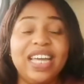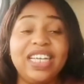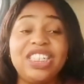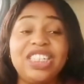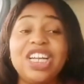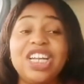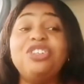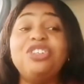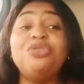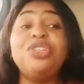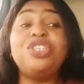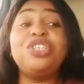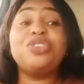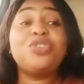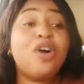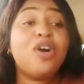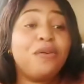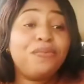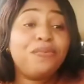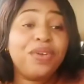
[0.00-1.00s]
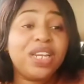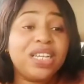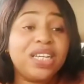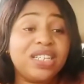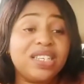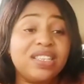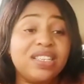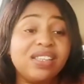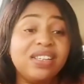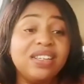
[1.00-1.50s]
A child who is
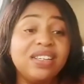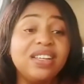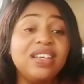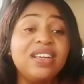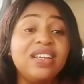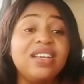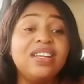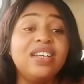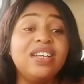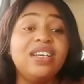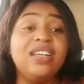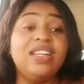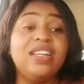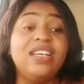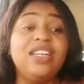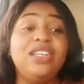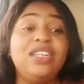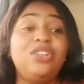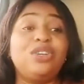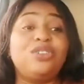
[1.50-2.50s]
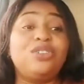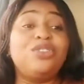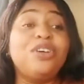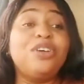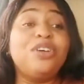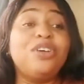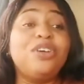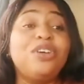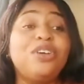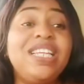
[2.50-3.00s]
confident does
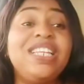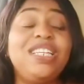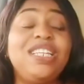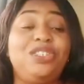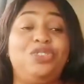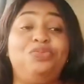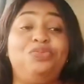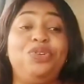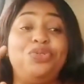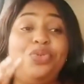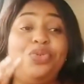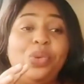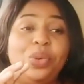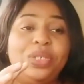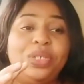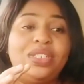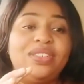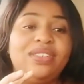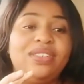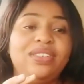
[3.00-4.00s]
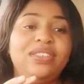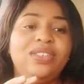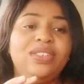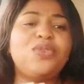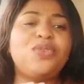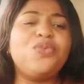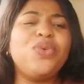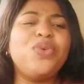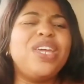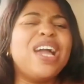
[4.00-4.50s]
not mean to be rude.
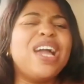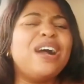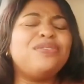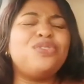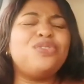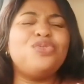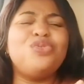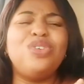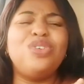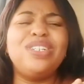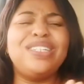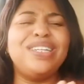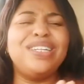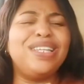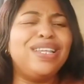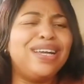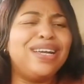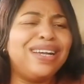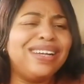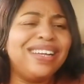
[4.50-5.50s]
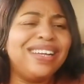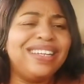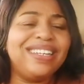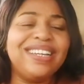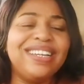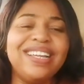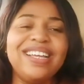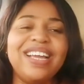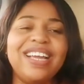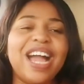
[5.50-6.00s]
So we have to
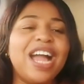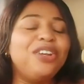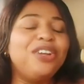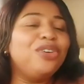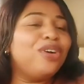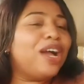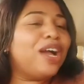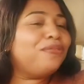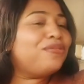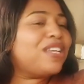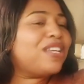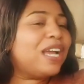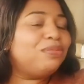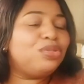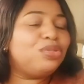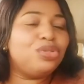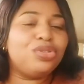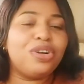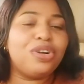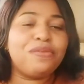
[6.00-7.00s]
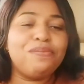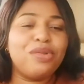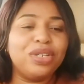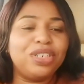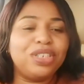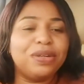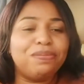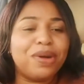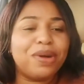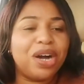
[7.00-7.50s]
underline. I don't have time to talk
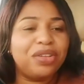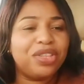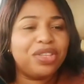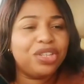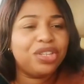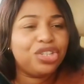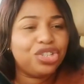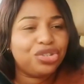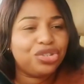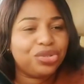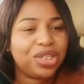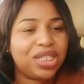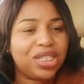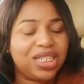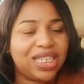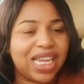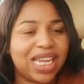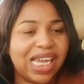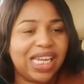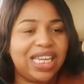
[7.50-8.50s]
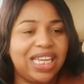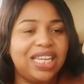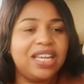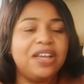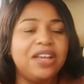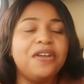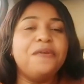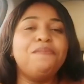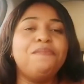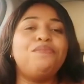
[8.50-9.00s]
much about this today,
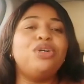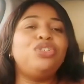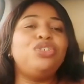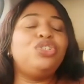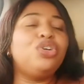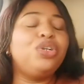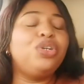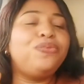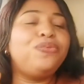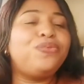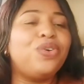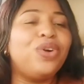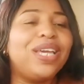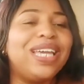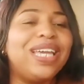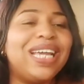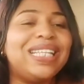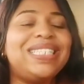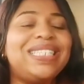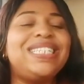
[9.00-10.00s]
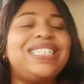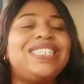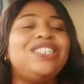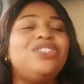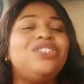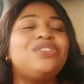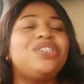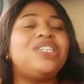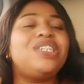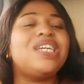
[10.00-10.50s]
but don't forget
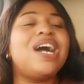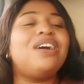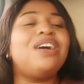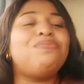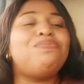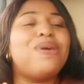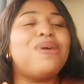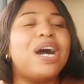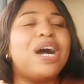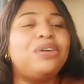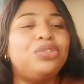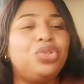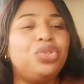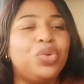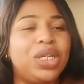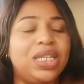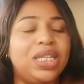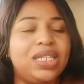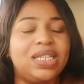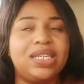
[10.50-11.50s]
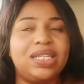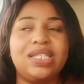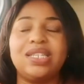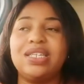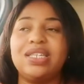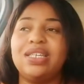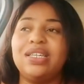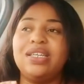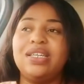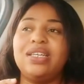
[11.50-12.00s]
teaching your child boundaries,